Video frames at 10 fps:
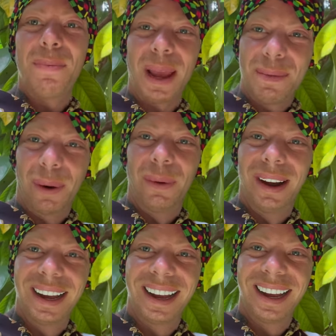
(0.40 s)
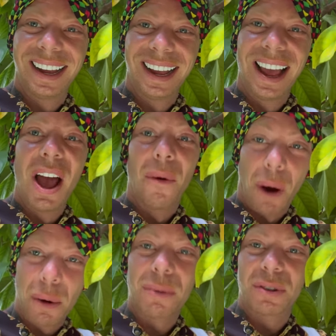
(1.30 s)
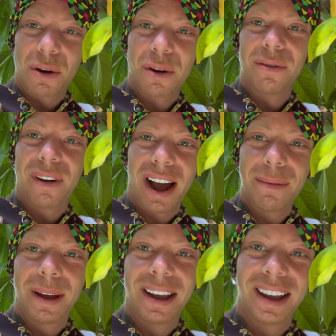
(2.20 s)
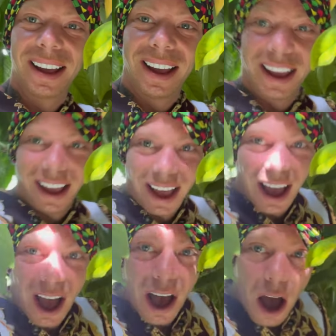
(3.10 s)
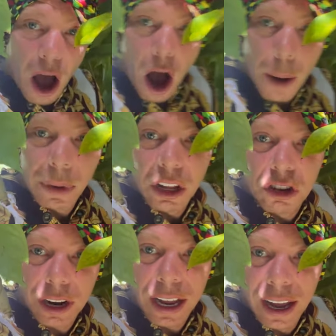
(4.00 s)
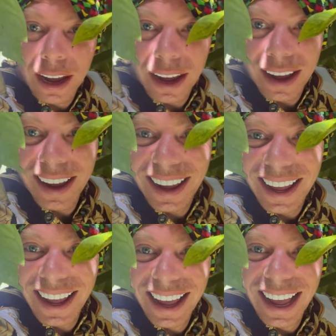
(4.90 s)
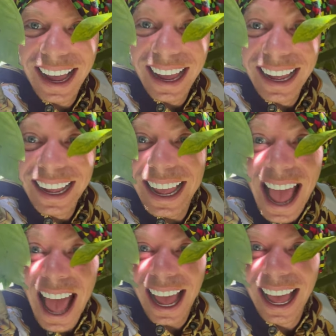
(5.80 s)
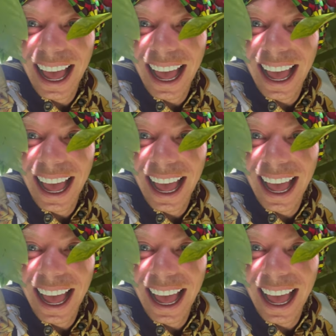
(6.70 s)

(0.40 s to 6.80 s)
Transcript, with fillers: people, welcome to Cook and Vibe. I'm in a tree. Yeah.